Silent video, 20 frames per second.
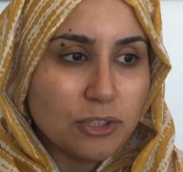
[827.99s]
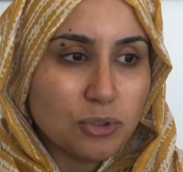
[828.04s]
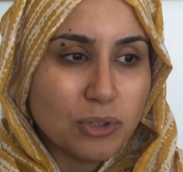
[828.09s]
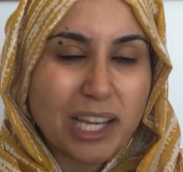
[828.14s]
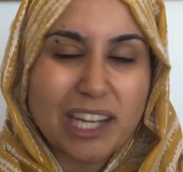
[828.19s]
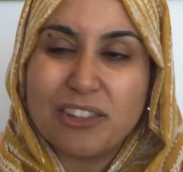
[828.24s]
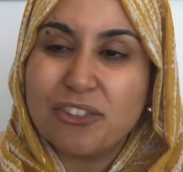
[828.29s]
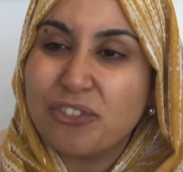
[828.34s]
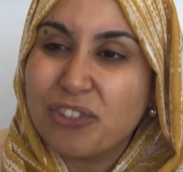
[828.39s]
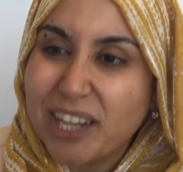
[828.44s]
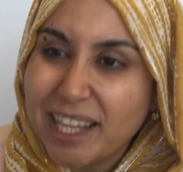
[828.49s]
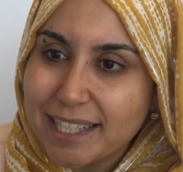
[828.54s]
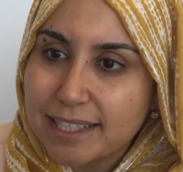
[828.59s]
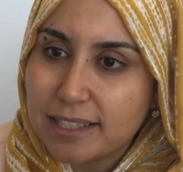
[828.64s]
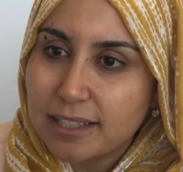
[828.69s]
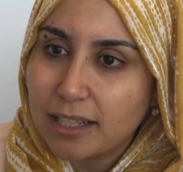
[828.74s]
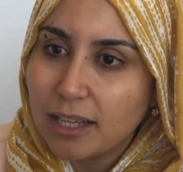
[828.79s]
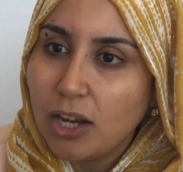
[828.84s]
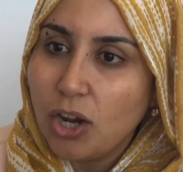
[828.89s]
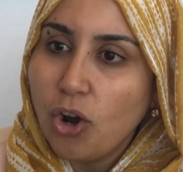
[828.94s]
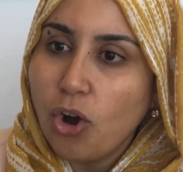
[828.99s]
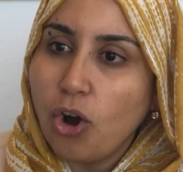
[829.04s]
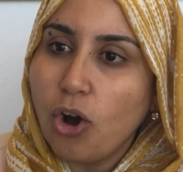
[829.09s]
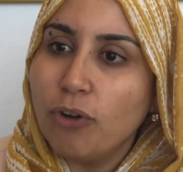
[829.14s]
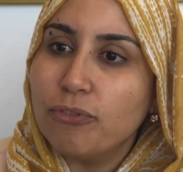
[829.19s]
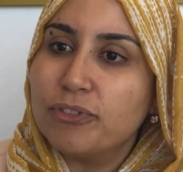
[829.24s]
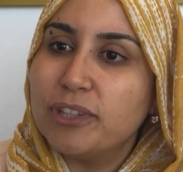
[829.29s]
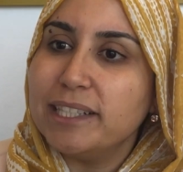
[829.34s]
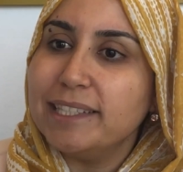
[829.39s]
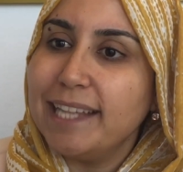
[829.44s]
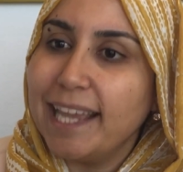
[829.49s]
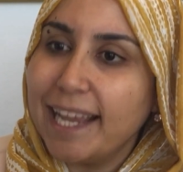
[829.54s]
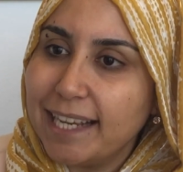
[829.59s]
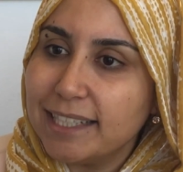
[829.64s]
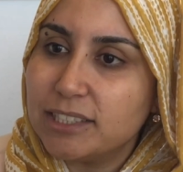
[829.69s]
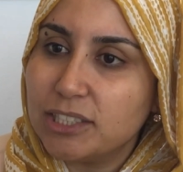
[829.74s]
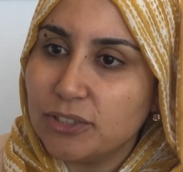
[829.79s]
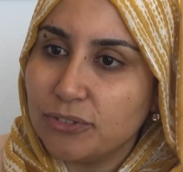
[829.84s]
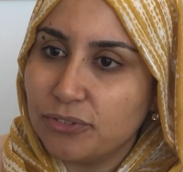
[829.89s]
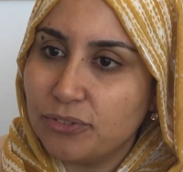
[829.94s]
get rid of the
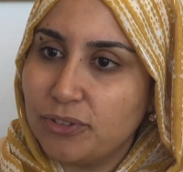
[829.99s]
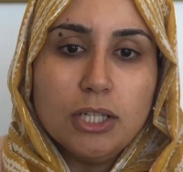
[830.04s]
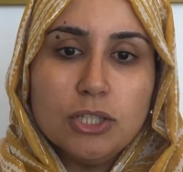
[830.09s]
negative.